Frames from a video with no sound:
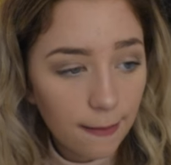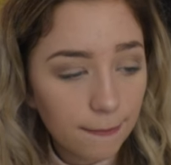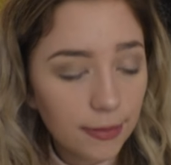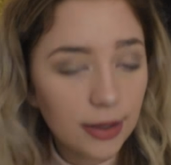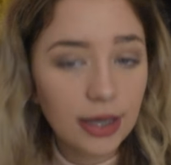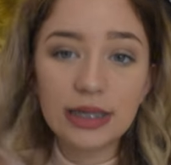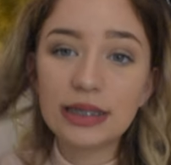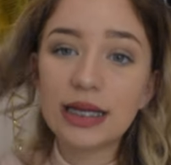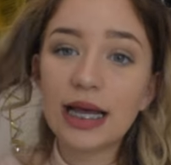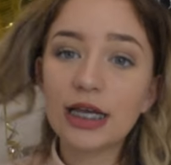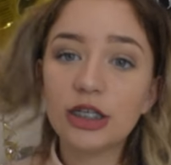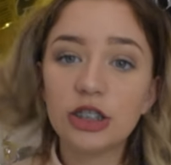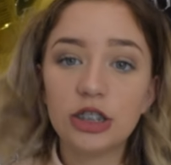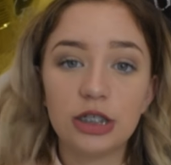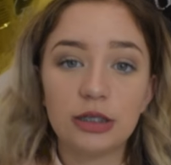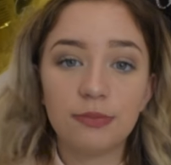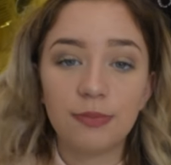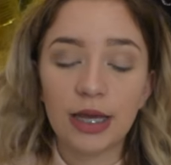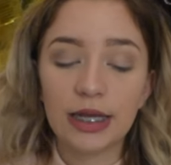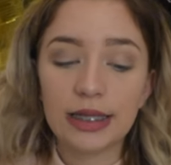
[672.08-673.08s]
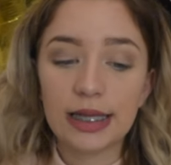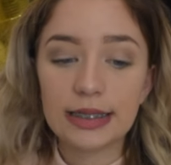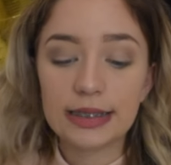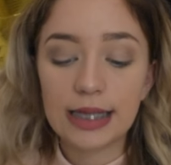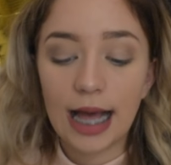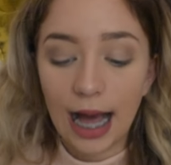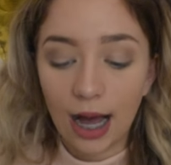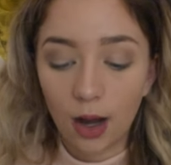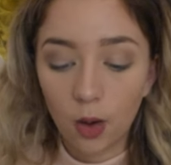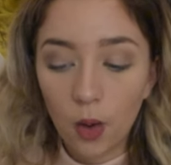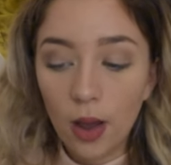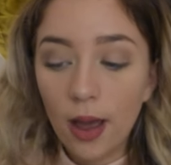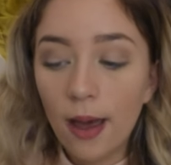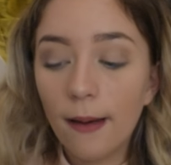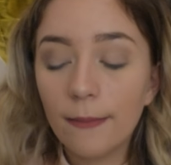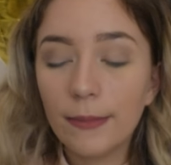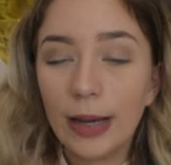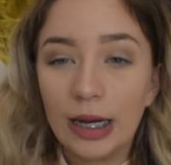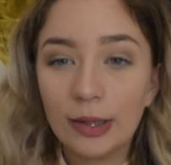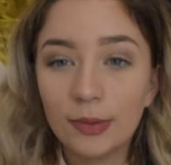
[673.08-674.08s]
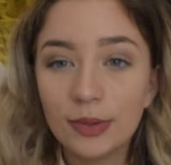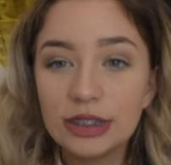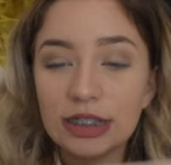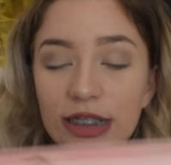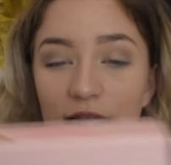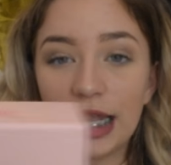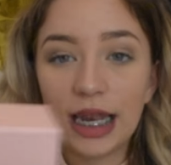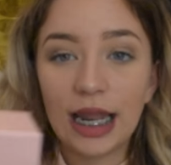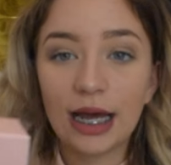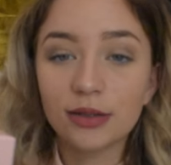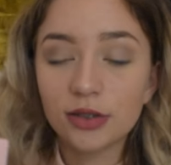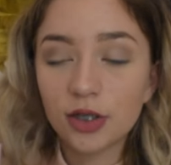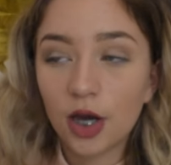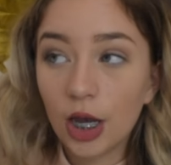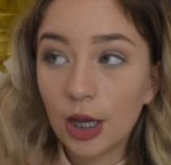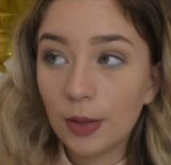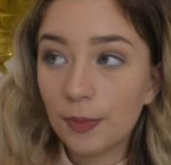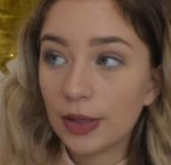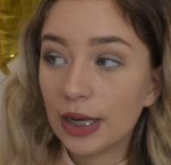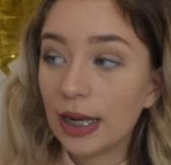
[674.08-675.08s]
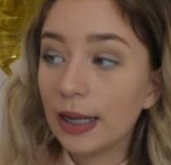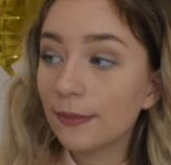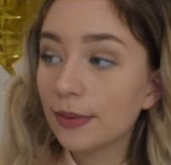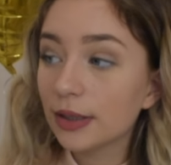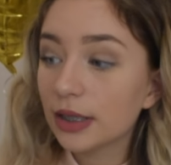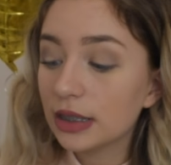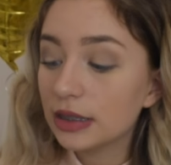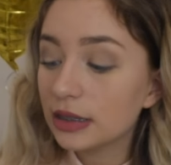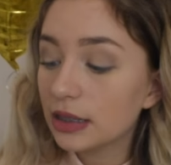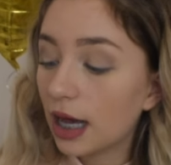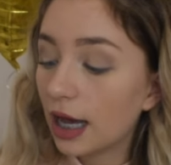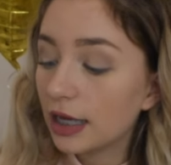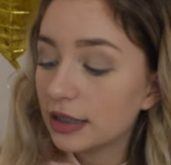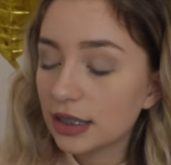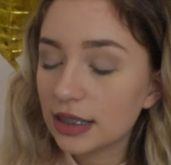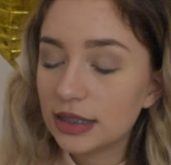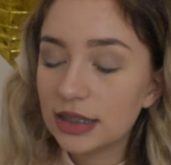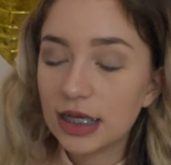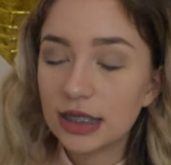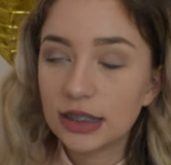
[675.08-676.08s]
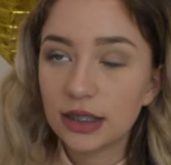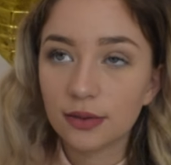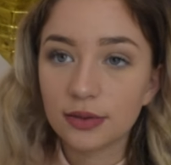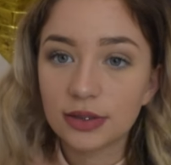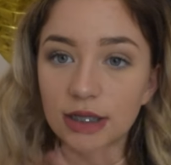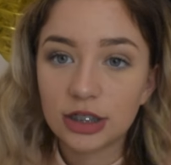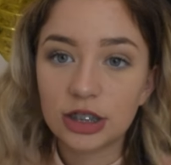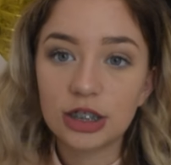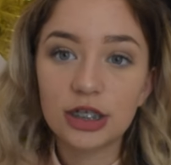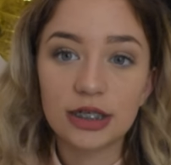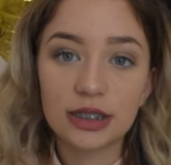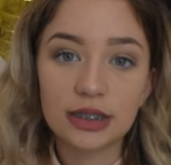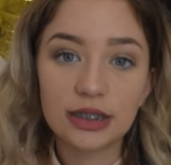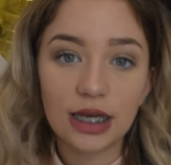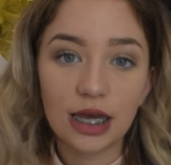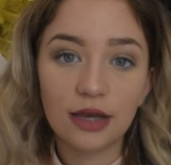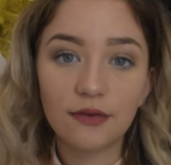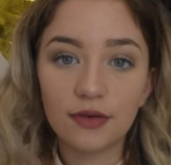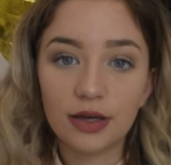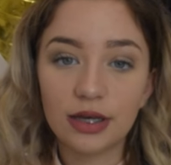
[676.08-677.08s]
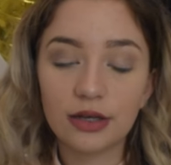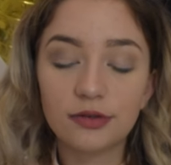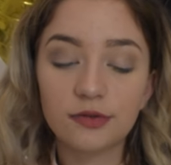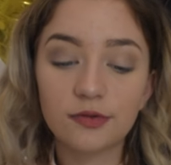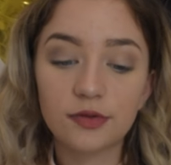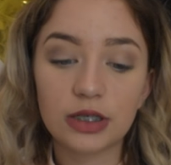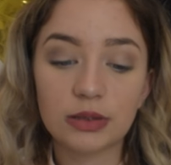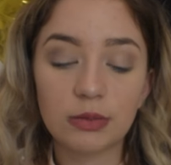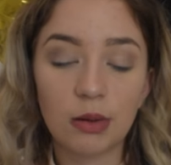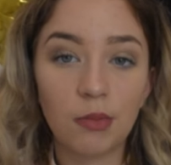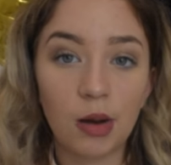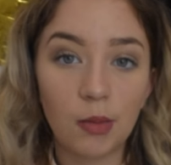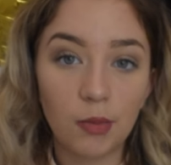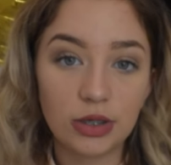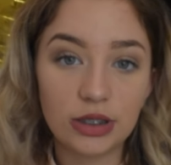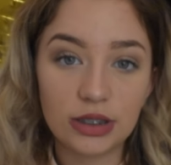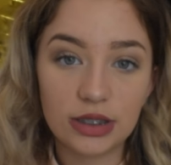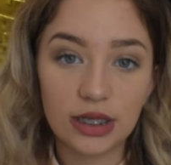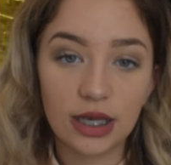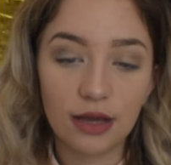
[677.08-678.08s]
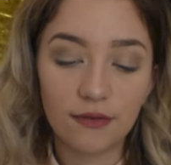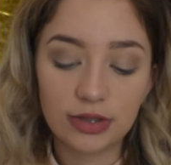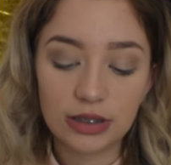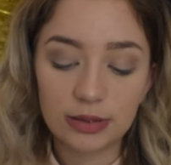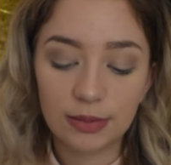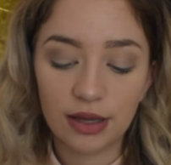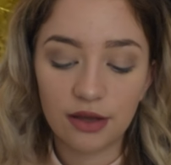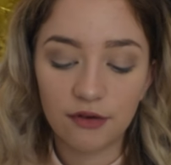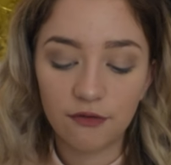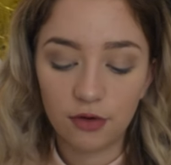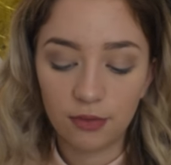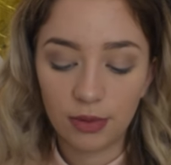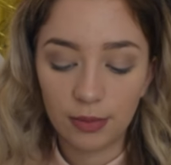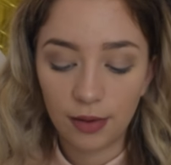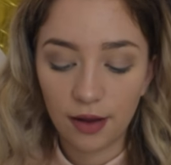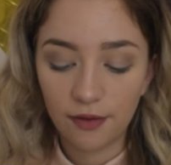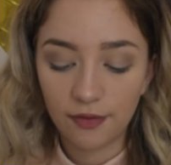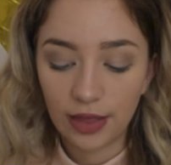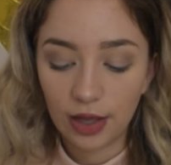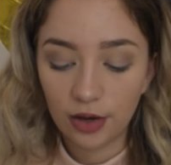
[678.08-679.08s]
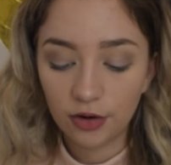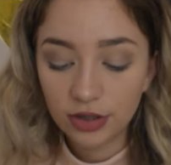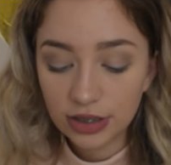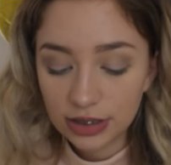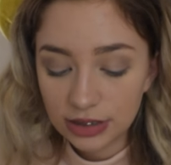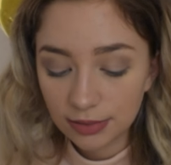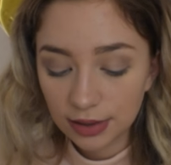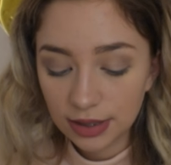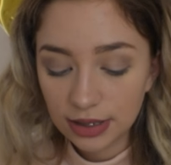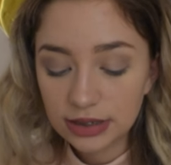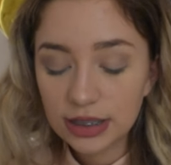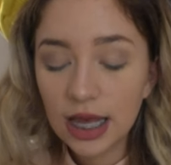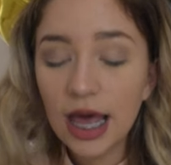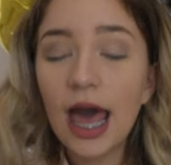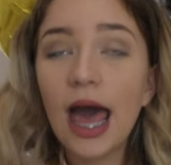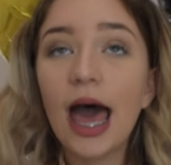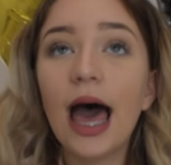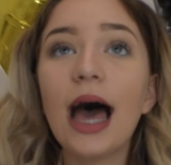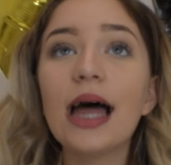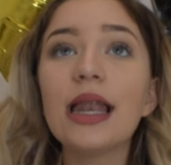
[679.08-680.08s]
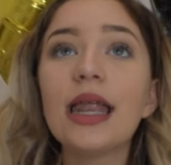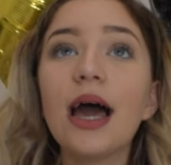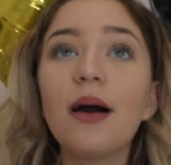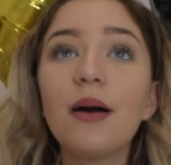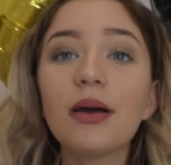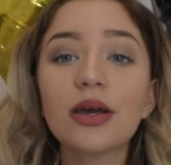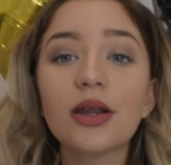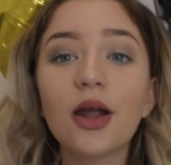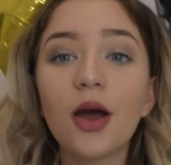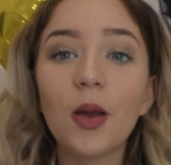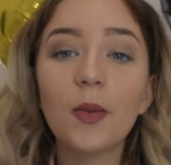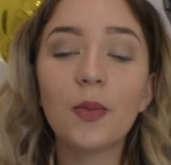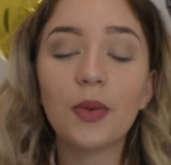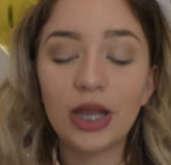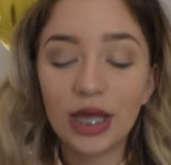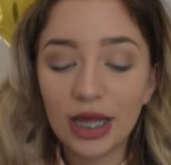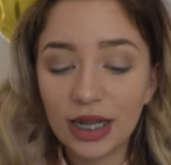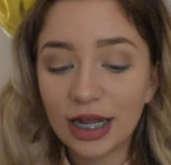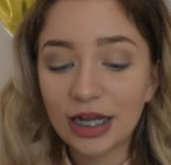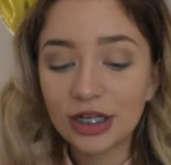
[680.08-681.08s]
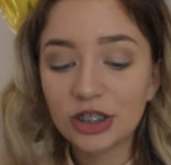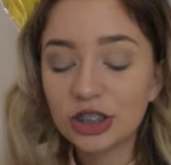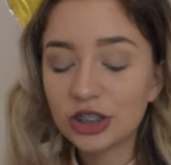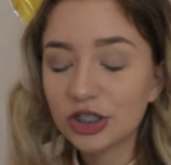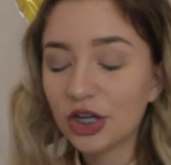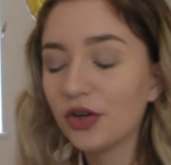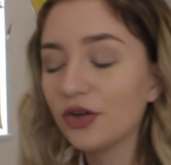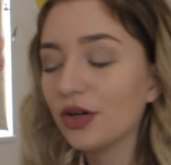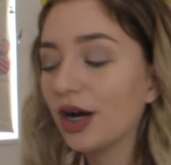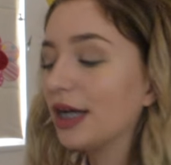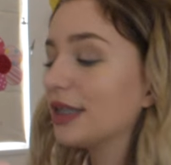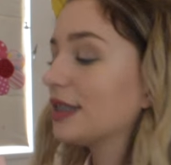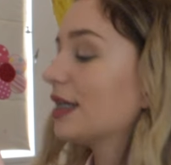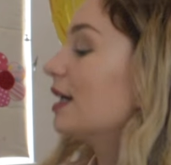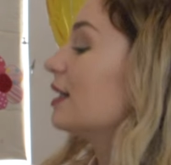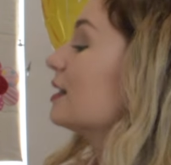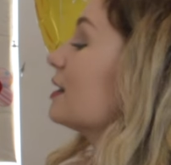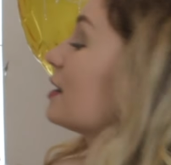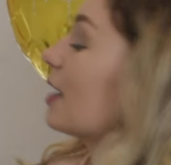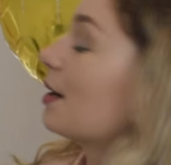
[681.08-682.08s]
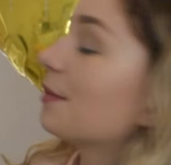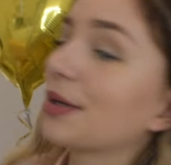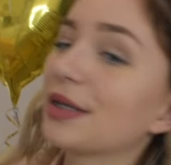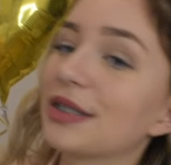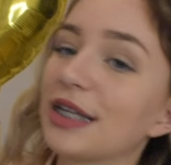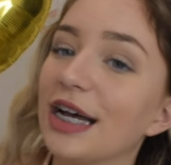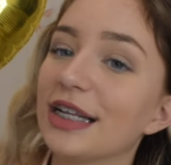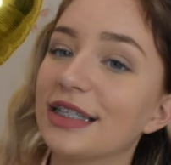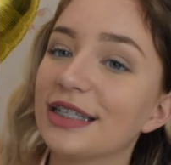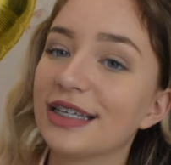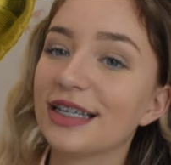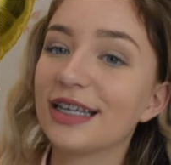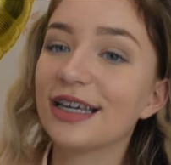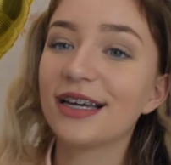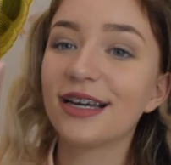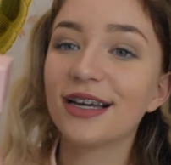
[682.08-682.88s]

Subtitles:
because I actually did pick this out, but I wasn't allowed to open it because, as I said, I was actually going to save it because my mum wanted to give it to me for my birthday at Christmas. And now I can open it and actually show you guys it. So I'm excited.